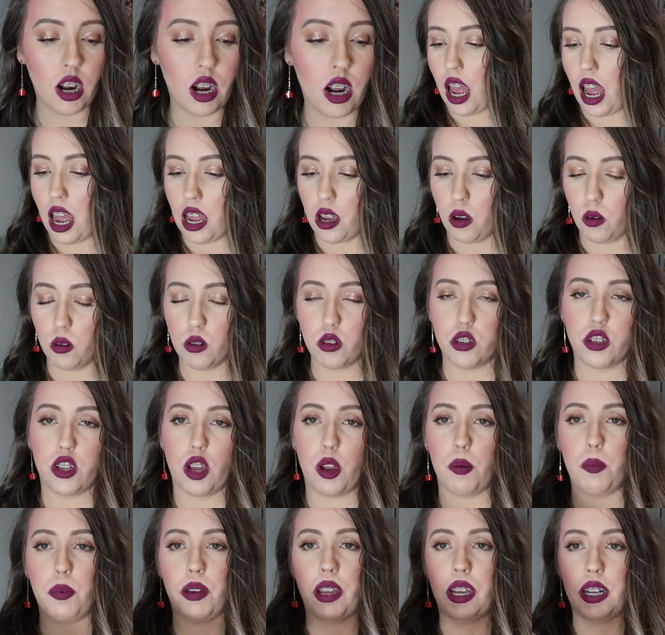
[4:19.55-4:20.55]
I
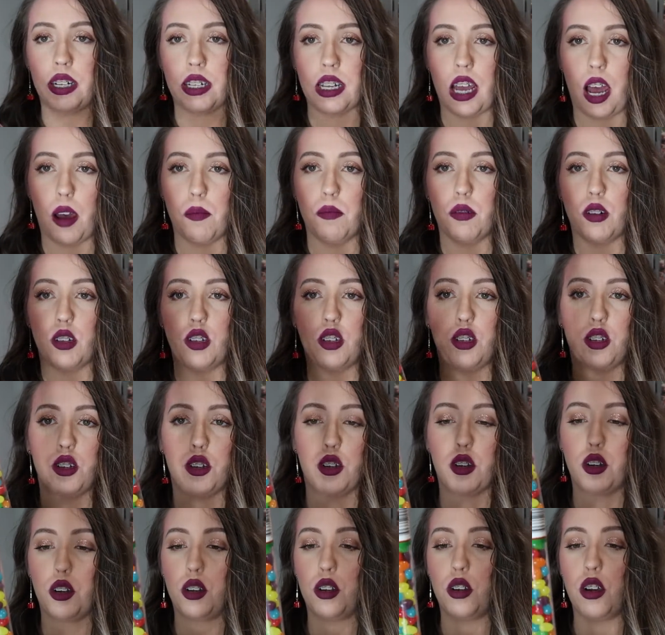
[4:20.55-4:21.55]
also picked up
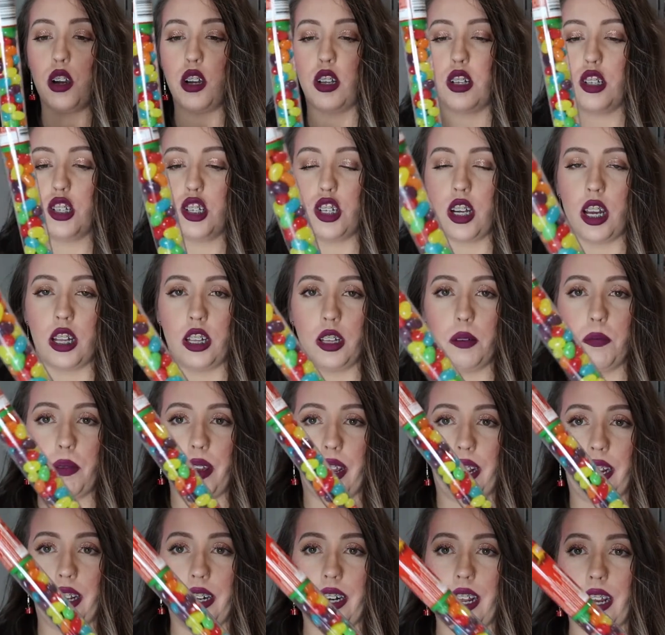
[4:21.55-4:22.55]
2 jelly
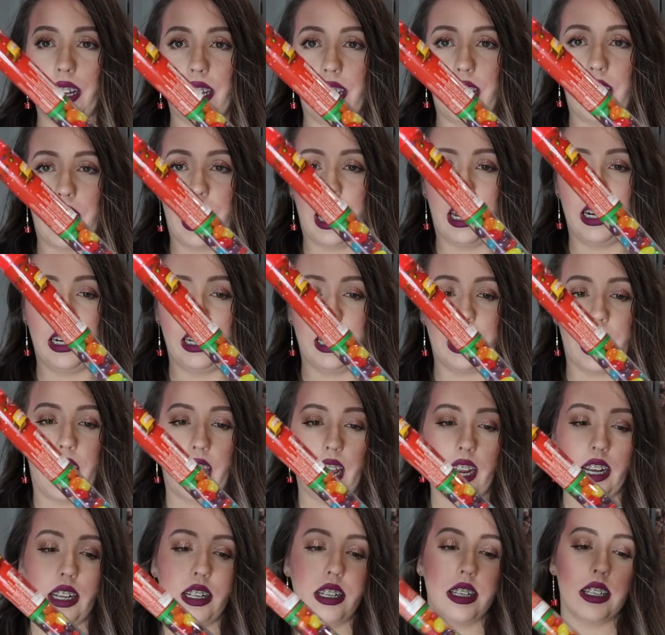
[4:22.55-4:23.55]
bean candy
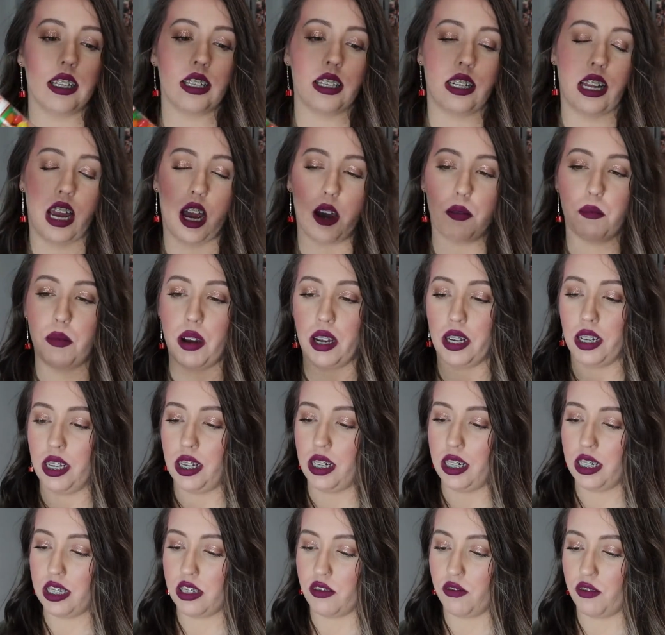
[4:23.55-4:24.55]
canes. Now my
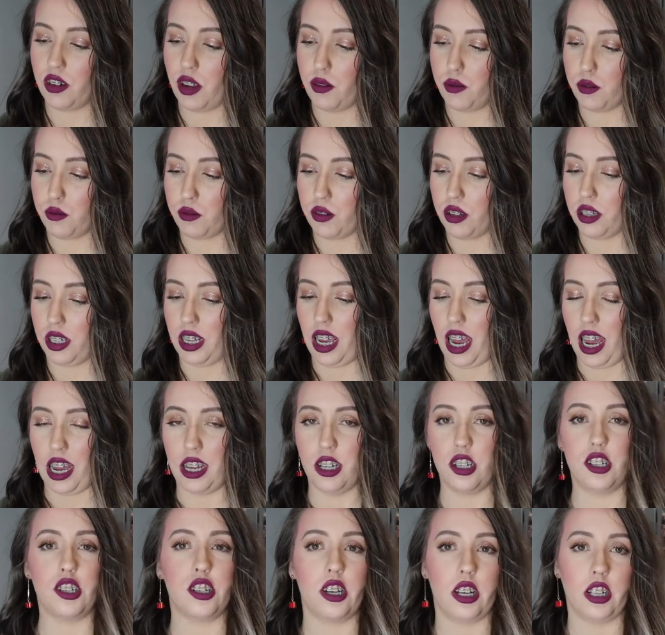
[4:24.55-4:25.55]
kids have never really
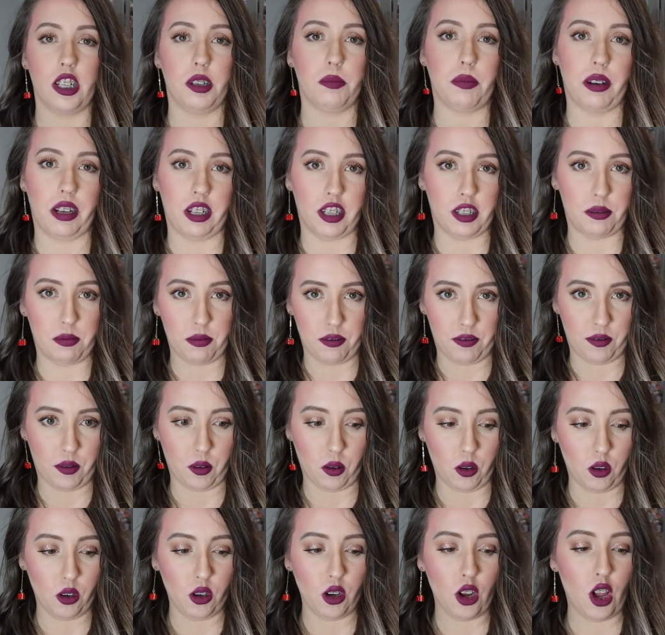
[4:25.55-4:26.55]
had jelly beans
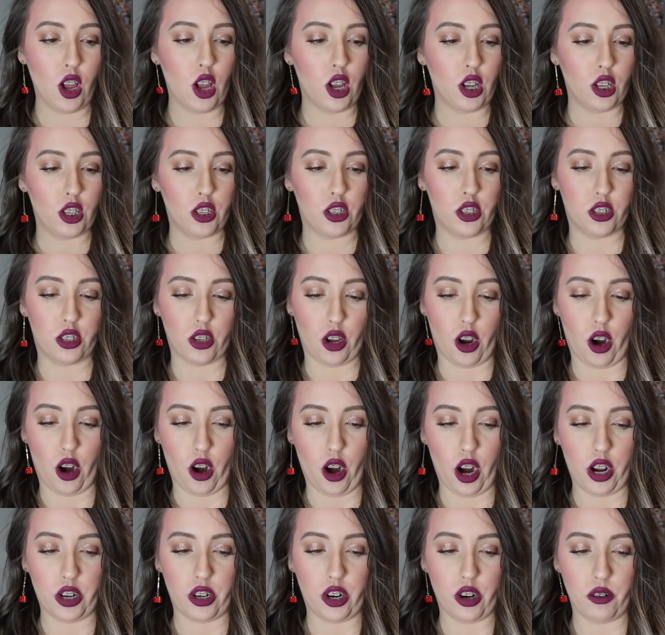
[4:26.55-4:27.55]
before, so
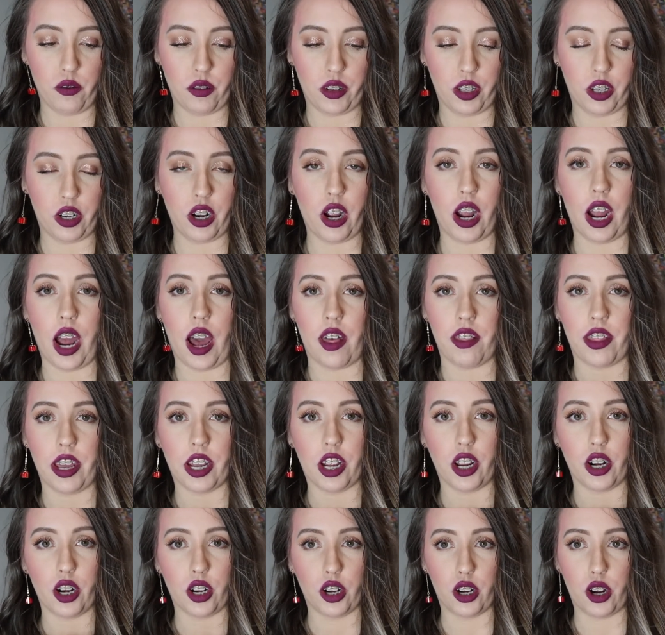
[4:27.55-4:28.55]
I don't really know how they're
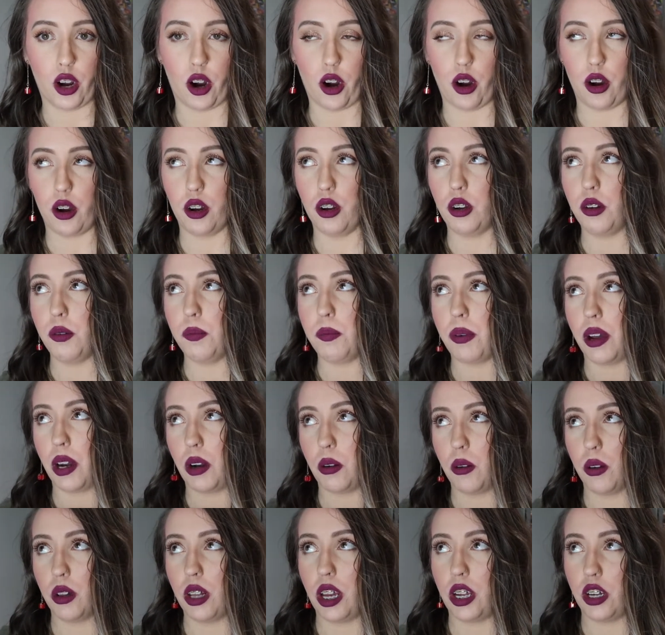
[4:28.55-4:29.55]
going to go, but
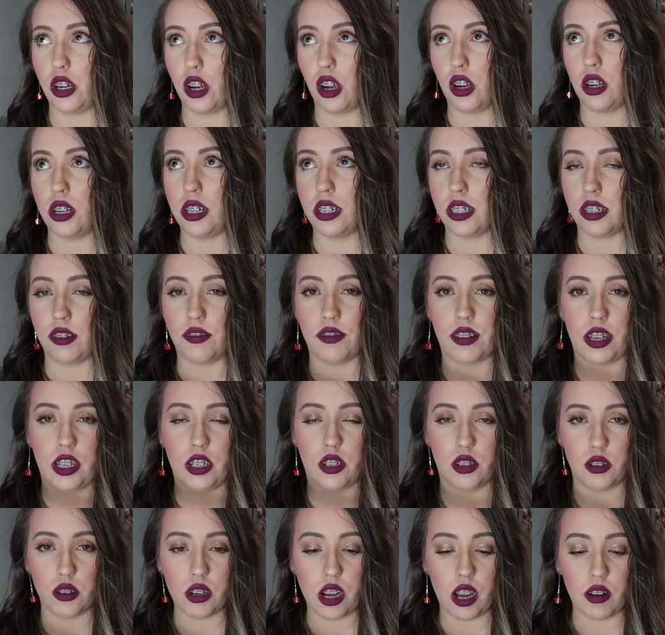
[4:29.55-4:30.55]
all I know is if they
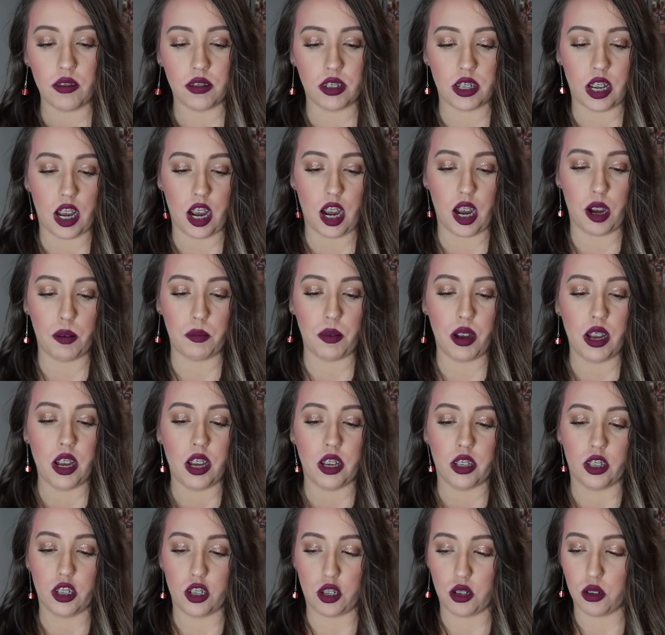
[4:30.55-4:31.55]
do have some,
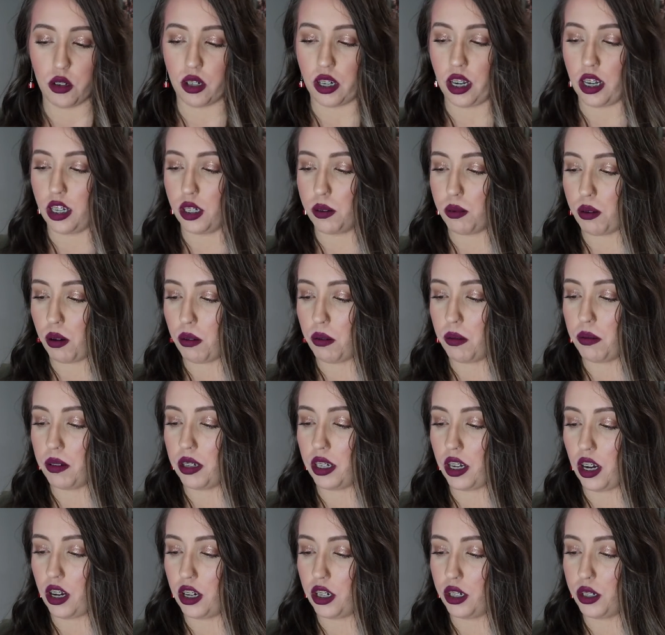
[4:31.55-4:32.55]
the sugar is probably
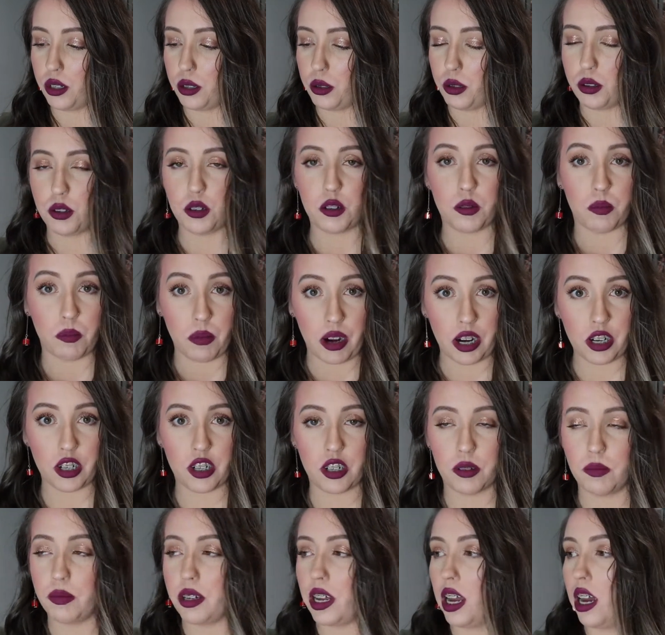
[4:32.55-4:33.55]
going to smash
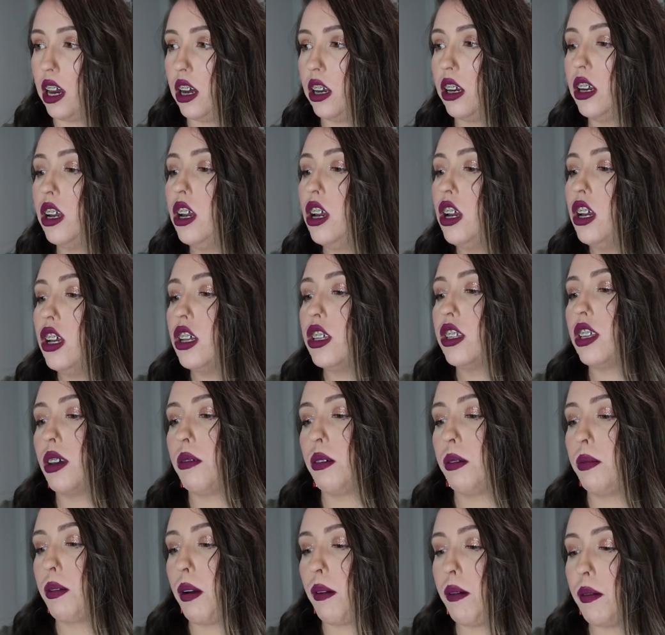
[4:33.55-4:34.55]
them down, so
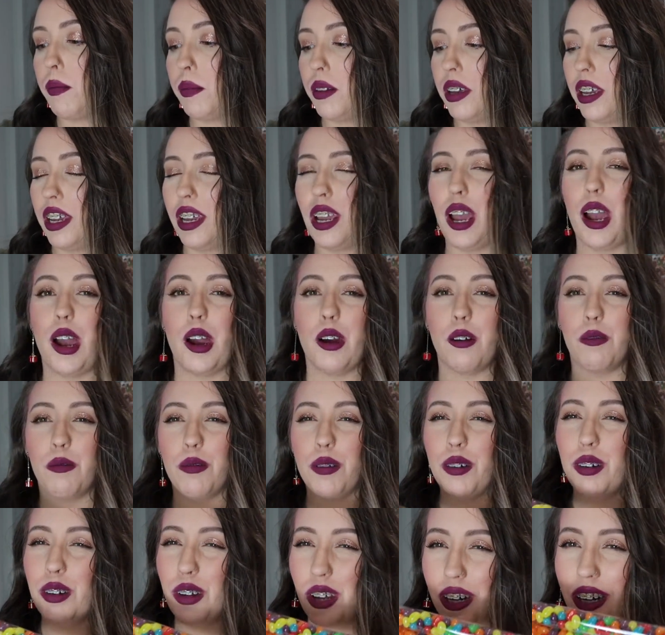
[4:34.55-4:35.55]
we probably
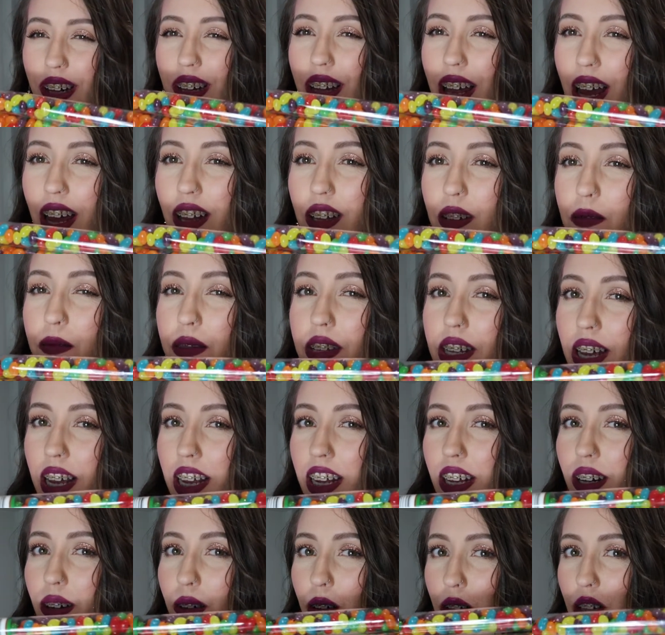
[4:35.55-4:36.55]
would not allow them to
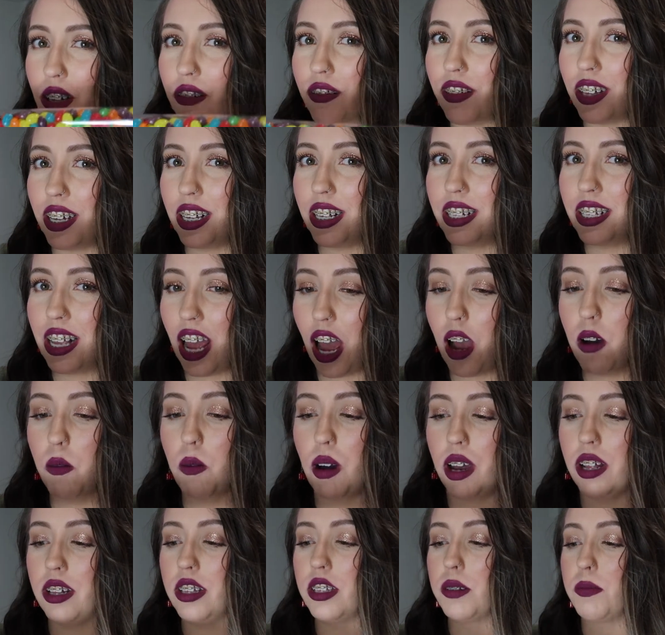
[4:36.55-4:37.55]
eat all of these at
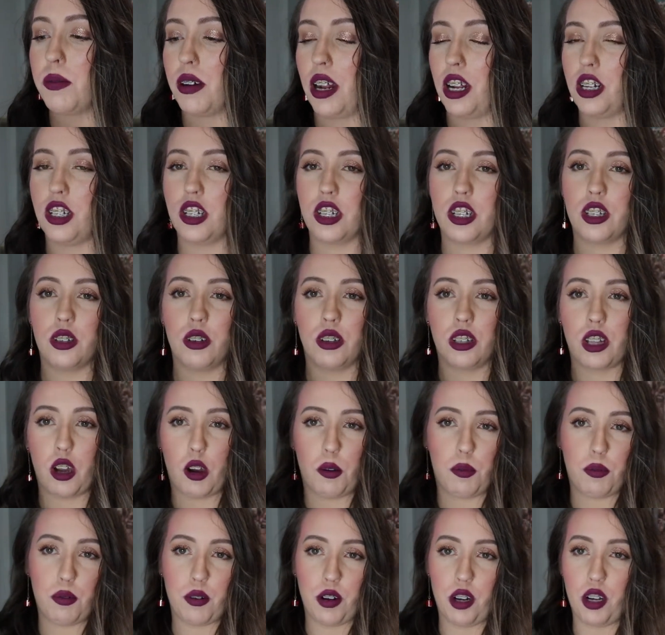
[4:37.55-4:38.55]
once. But I just thought they
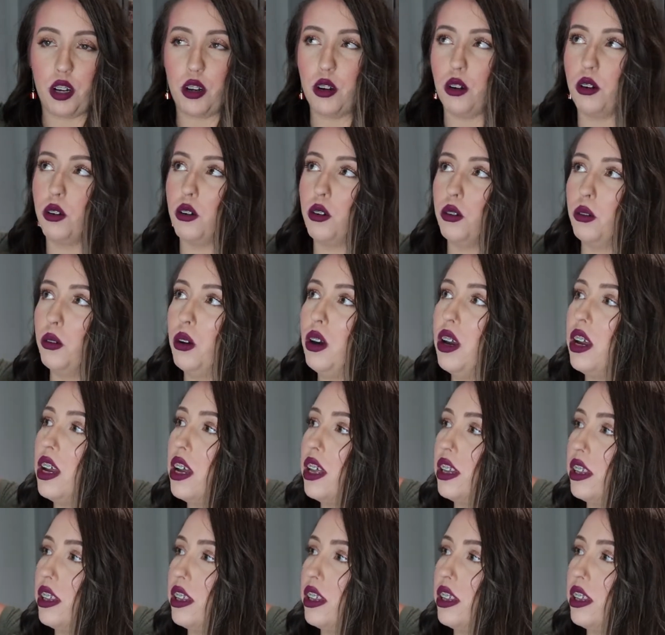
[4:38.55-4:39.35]
were pretty cool.